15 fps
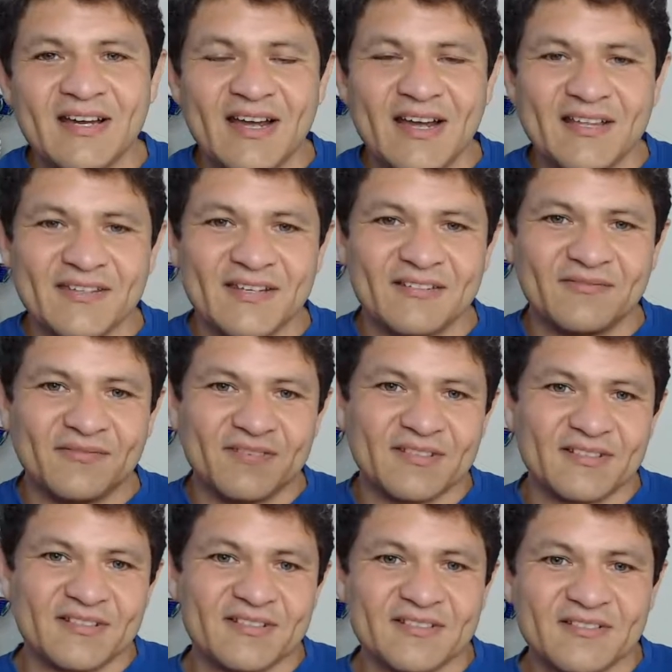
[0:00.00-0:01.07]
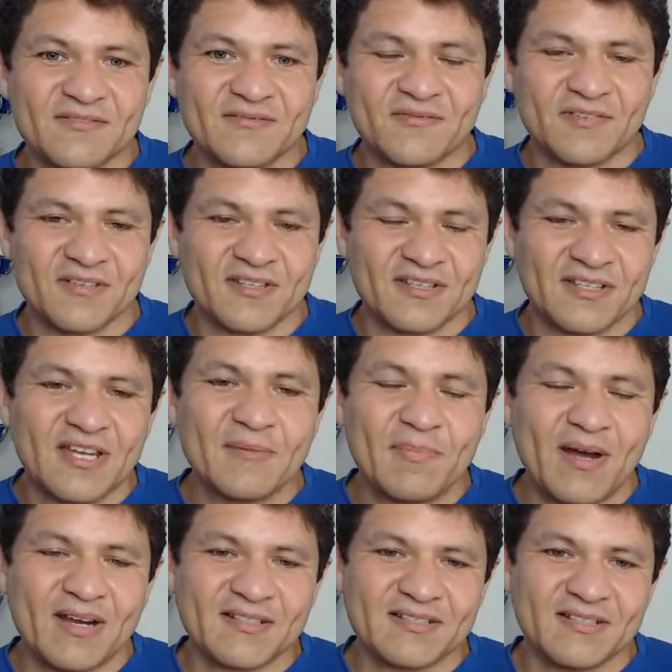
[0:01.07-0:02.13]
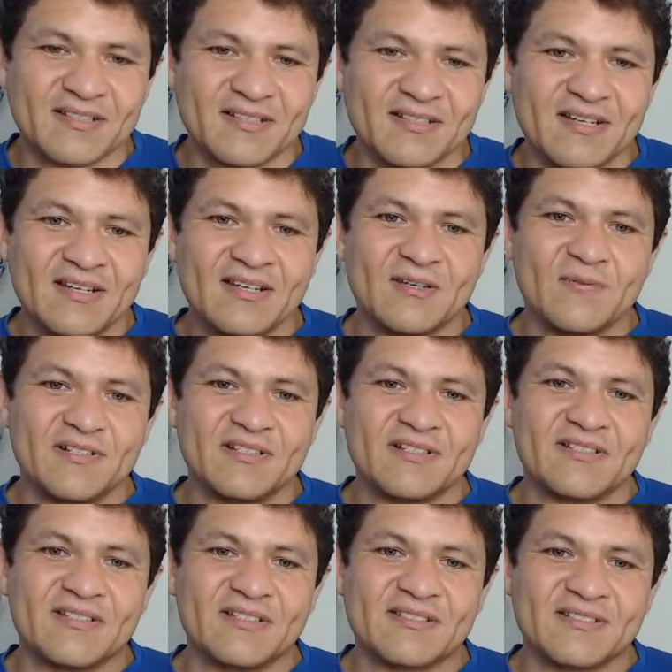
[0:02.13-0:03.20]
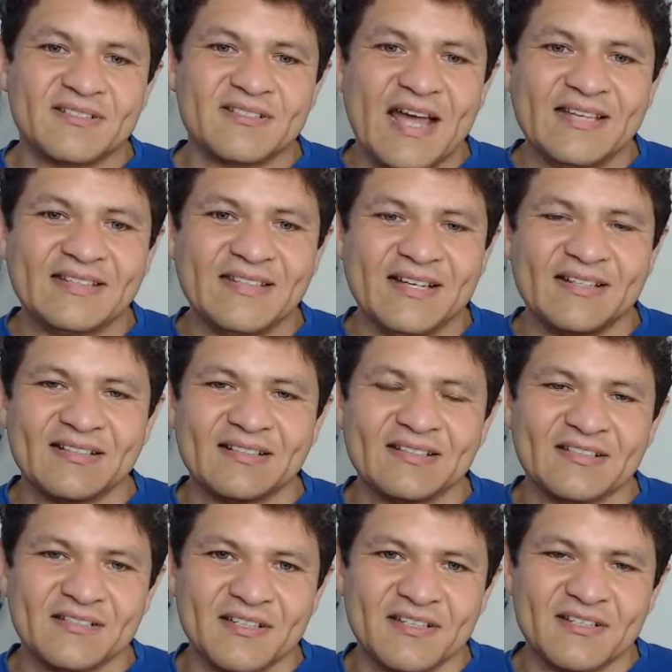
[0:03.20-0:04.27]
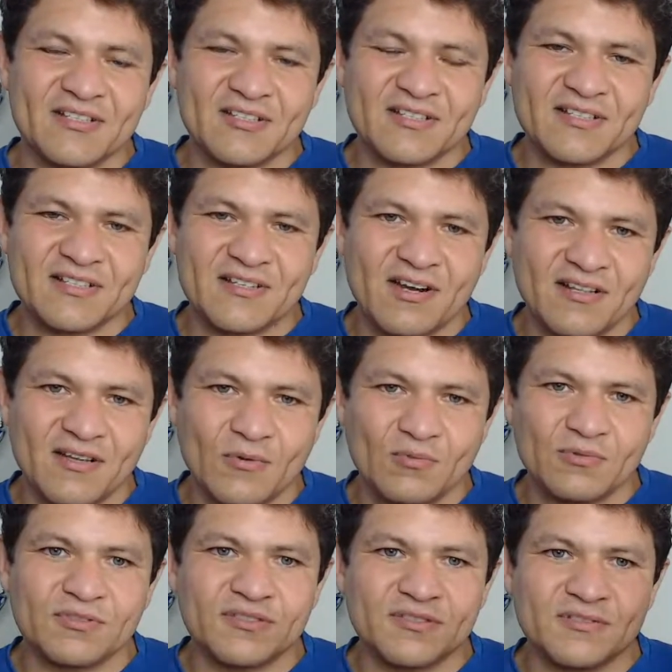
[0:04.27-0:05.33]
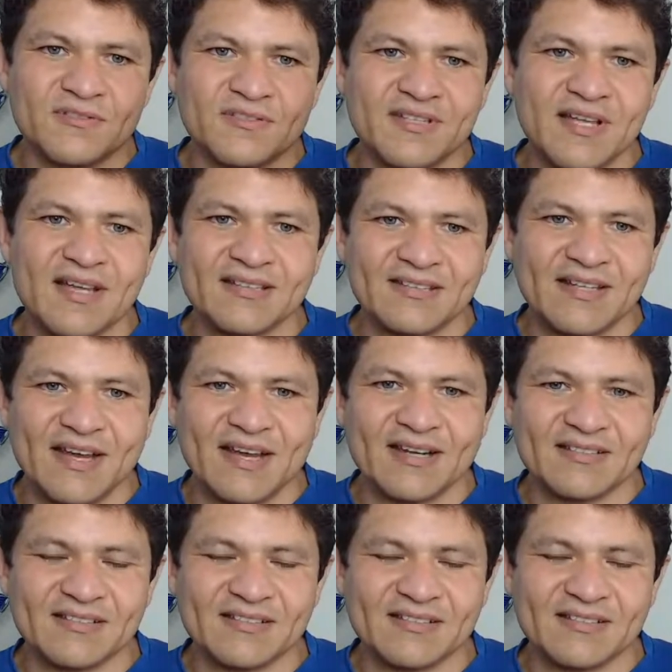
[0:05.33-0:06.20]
And then for the kickboxing, which is sanda, so they usually call it wushu sanda.